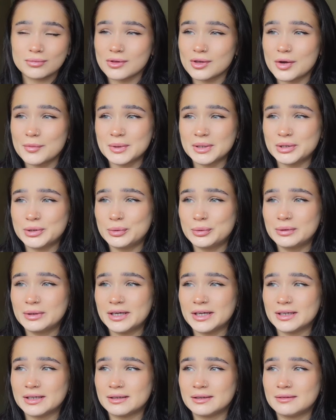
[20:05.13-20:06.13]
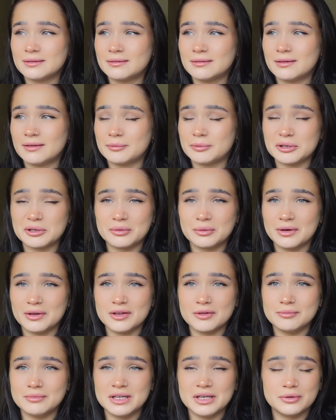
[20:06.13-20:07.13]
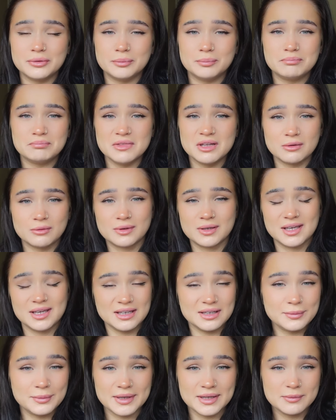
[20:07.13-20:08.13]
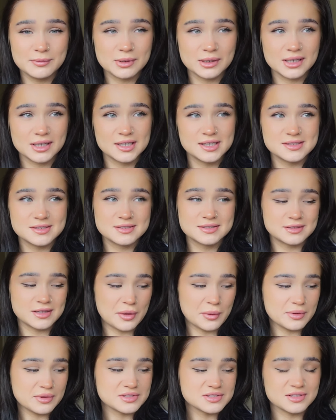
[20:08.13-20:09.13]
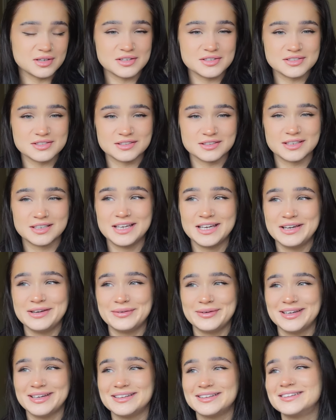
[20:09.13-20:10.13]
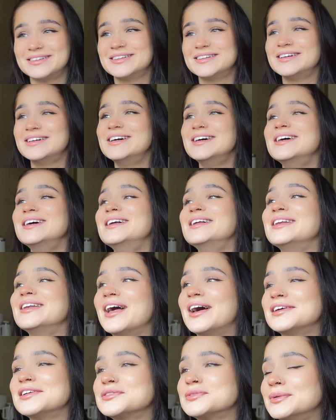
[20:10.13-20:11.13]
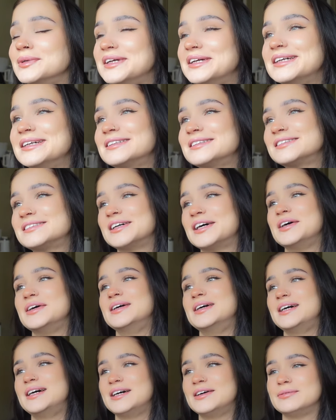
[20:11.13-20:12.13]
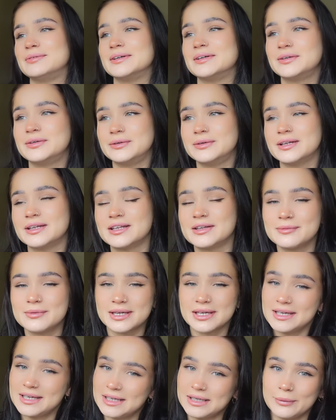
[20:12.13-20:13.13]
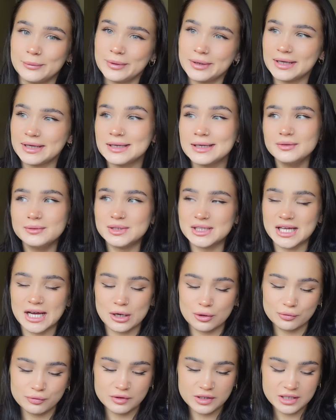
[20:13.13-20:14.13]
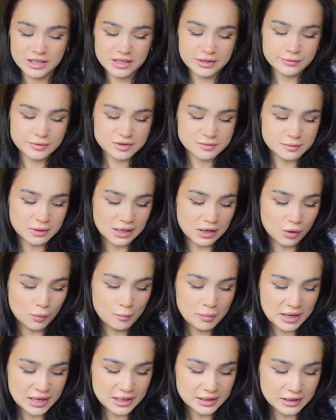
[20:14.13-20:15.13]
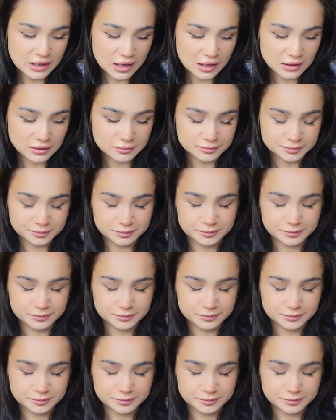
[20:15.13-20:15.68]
I've been calling them little kiwi because they were the size of the kiwi last week. So I've been calling them a kiwi. With Alfie, it was my little peanut.